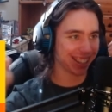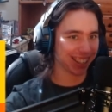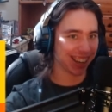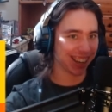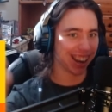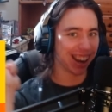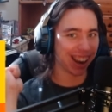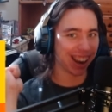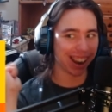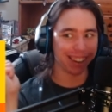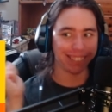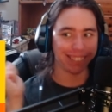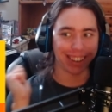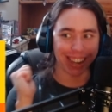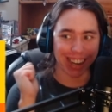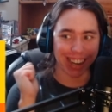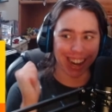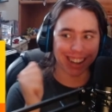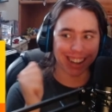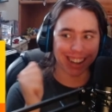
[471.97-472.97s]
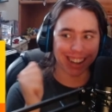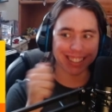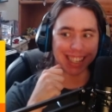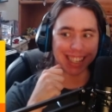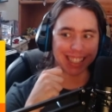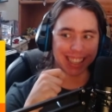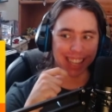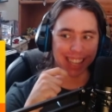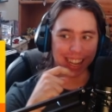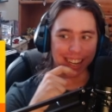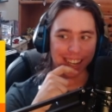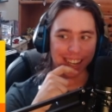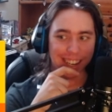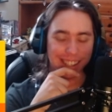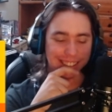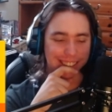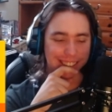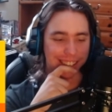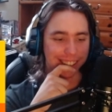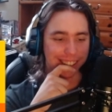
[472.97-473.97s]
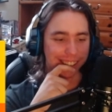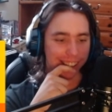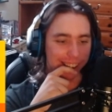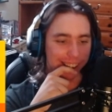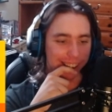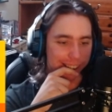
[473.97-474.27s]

All right, I'll take that. I'll take that.